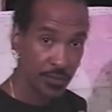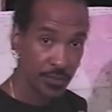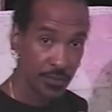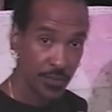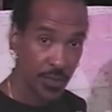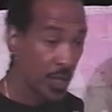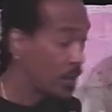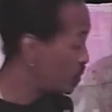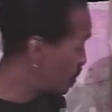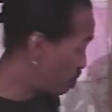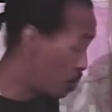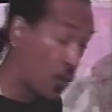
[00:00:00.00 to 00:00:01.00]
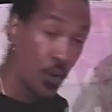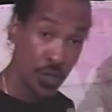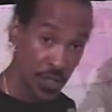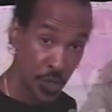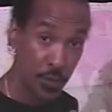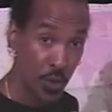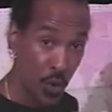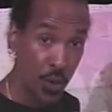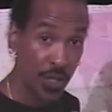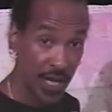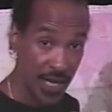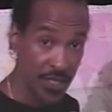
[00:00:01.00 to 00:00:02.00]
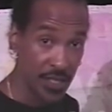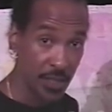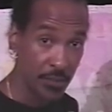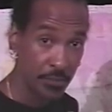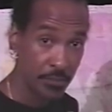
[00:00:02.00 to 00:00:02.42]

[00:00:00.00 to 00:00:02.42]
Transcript: Mm-hmm. The Moors helped organize them.